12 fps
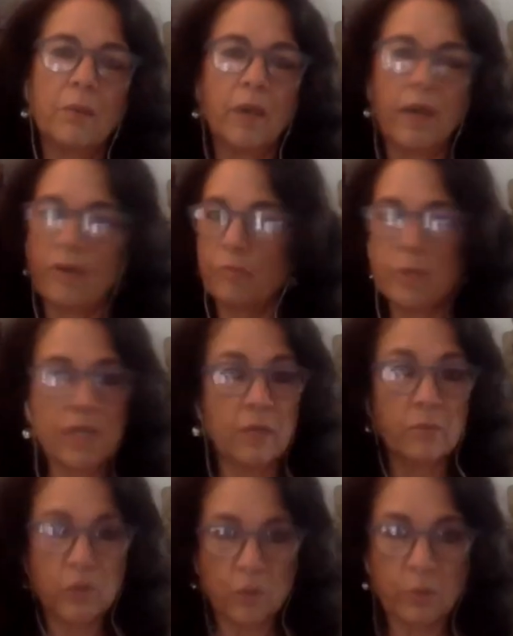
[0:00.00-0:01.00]
have
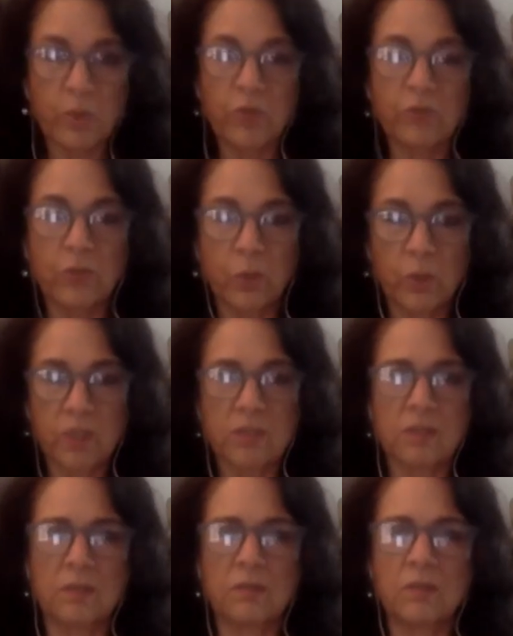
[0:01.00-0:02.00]
become
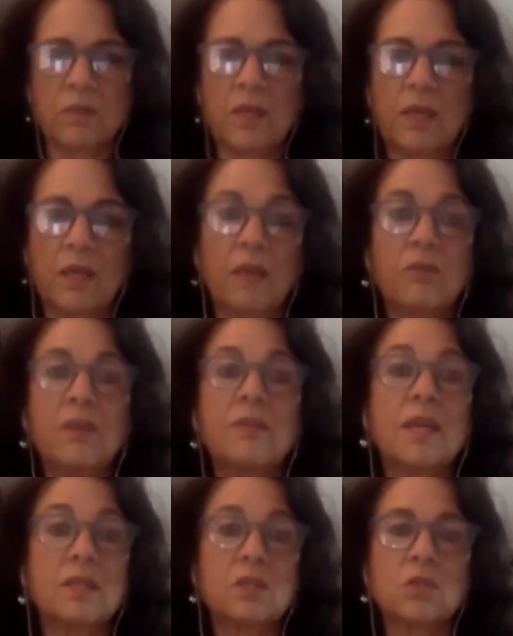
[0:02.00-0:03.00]
superfluous and I think
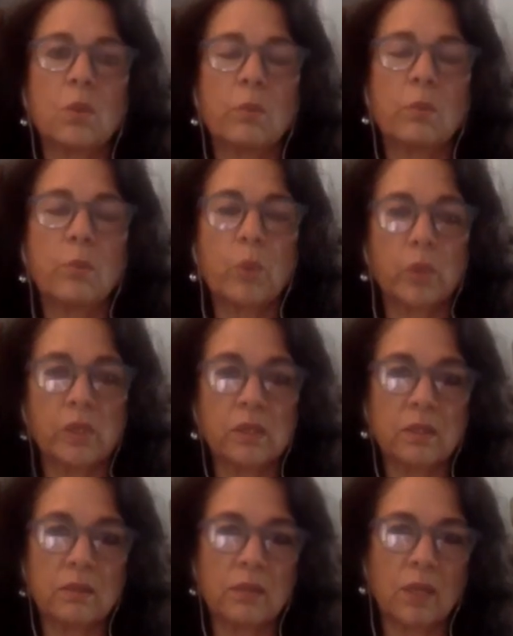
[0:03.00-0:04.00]
that's so important
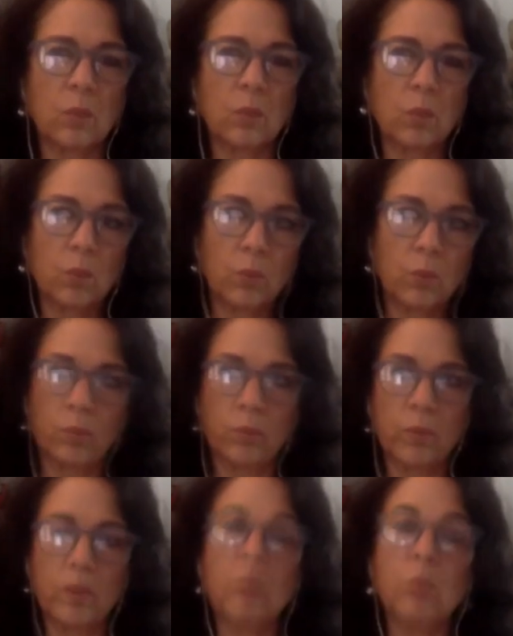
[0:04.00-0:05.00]
that
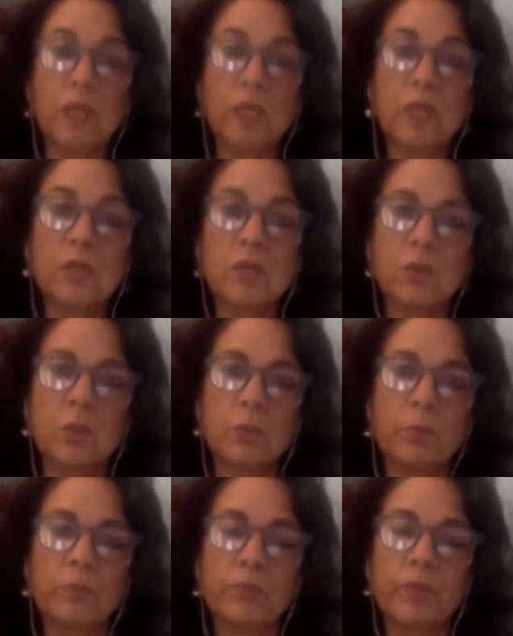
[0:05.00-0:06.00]
then we need to
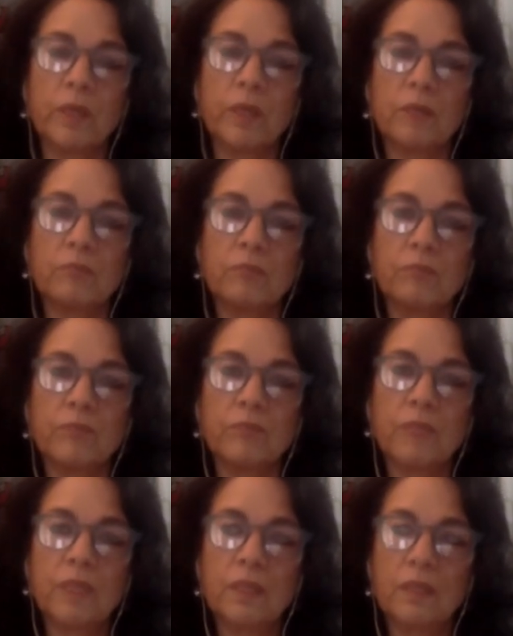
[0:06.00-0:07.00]
um,
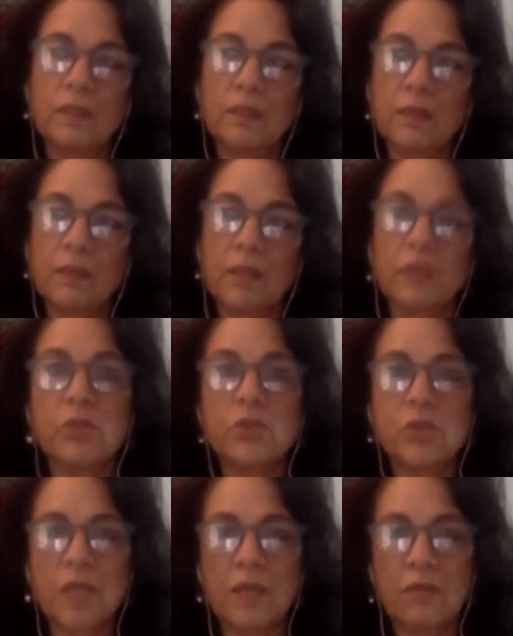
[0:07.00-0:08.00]

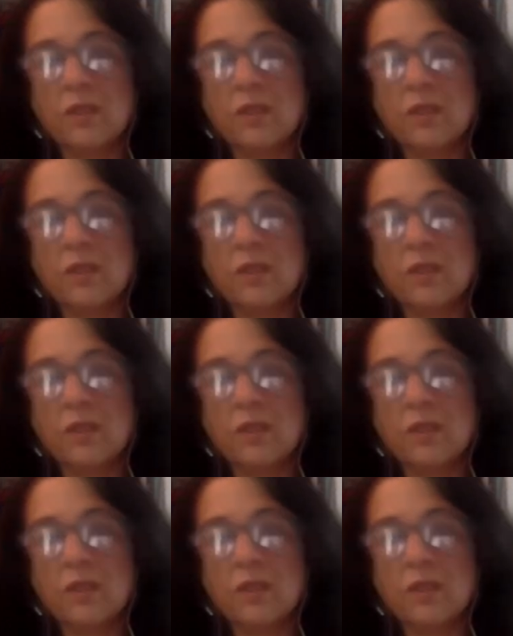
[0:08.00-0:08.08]
understand the